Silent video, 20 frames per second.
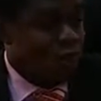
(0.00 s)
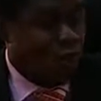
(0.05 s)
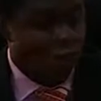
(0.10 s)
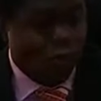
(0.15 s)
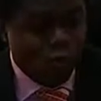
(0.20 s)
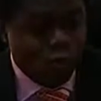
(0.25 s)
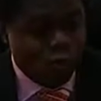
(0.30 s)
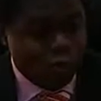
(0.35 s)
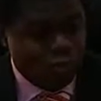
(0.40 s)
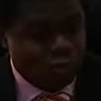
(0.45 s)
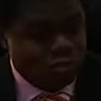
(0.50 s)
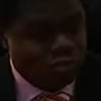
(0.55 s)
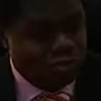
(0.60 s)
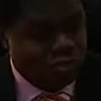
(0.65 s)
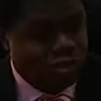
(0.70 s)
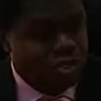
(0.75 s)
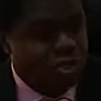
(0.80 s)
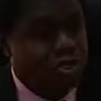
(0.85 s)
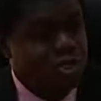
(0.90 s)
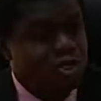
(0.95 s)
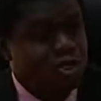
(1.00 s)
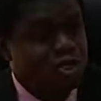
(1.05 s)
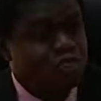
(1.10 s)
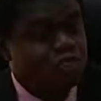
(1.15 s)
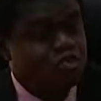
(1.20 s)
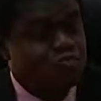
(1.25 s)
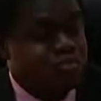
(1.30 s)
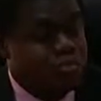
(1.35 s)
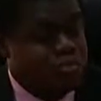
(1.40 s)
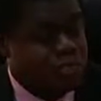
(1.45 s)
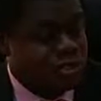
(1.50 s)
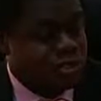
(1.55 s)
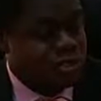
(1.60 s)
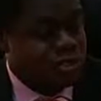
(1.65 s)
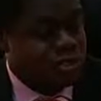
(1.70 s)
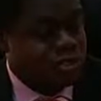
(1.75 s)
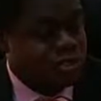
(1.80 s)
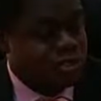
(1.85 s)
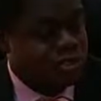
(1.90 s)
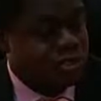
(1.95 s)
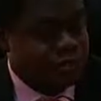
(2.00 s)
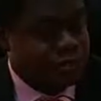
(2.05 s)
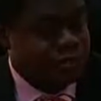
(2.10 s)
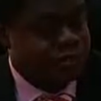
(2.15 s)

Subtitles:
all laws, the supremacy of it